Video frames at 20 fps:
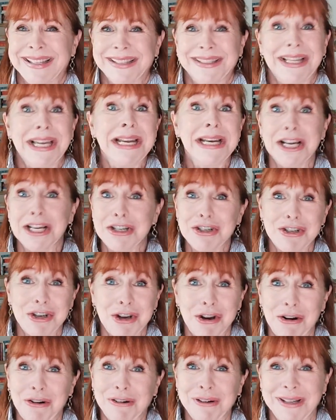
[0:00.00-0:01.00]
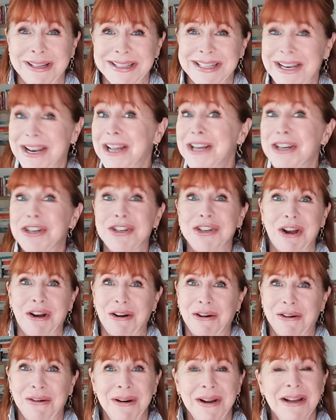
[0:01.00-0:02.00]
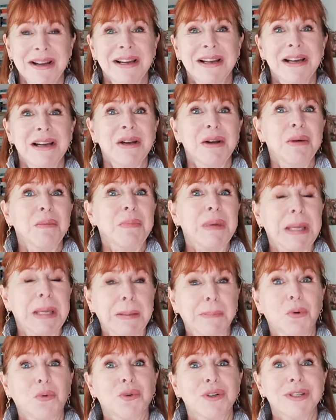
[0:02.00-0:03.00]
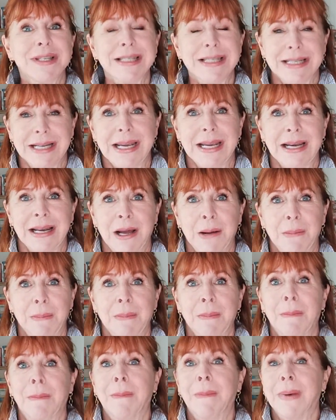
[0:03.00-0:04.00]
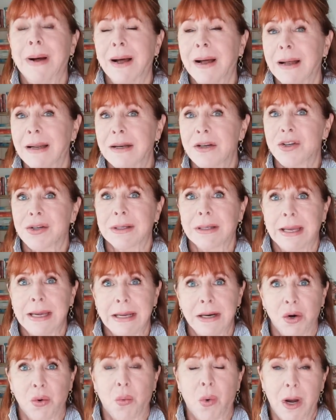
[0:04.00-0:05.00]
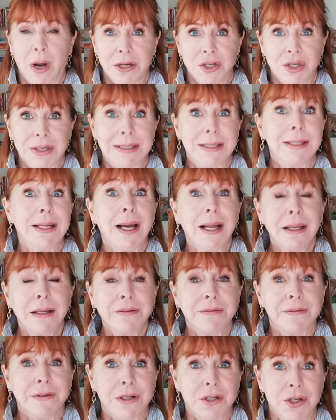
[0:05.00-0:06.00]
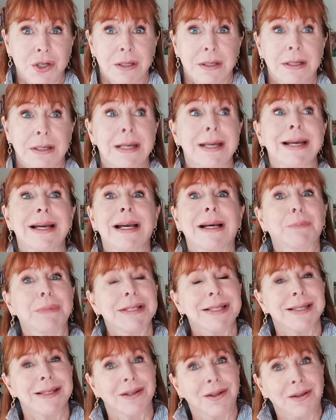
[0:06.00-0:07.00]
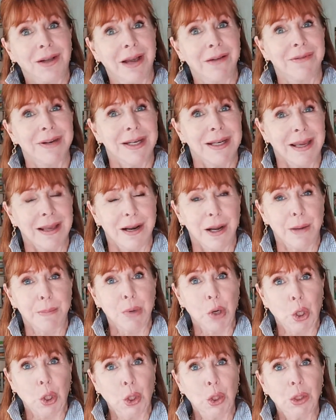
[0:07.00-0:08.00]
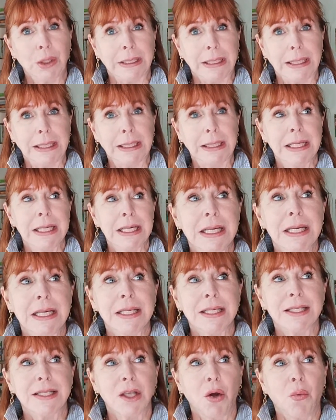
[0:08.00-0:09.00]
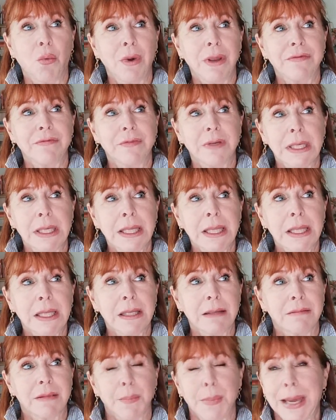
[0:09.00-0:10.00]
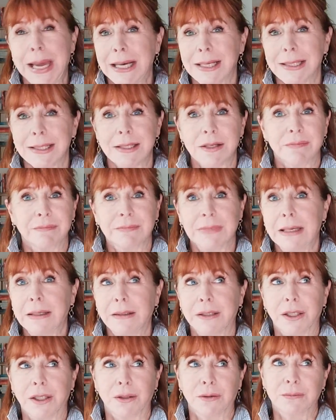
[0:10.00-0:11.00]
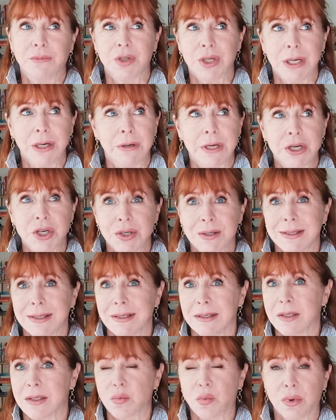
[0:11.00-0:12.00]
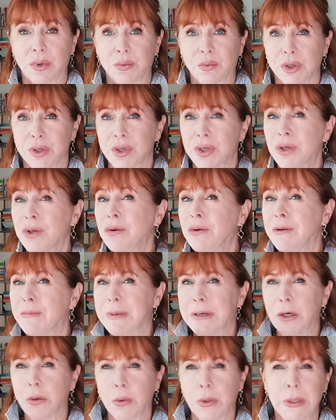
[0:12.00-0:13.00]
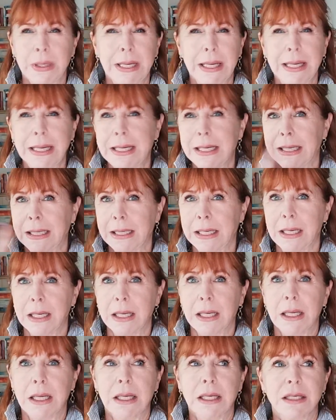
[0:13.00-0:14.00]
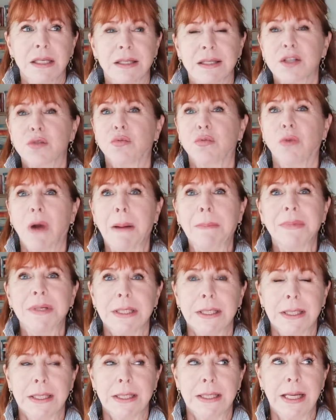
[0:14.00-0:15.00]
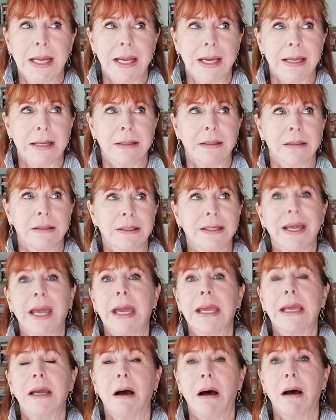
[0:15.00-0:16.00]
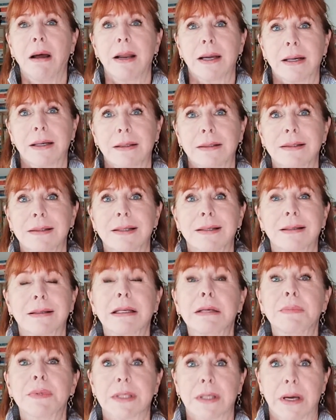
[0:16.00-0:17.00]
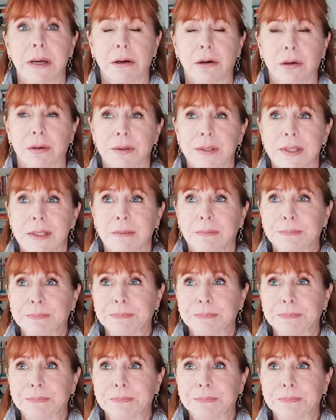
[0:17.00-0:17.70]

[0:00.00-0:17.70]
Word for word: late night show, Tonight Show. People were staying up much later watching television, but still having to get up early. So we've, in the past, I don't know, generation since World War II, we've been creating disrupted and chaotic sleep cycles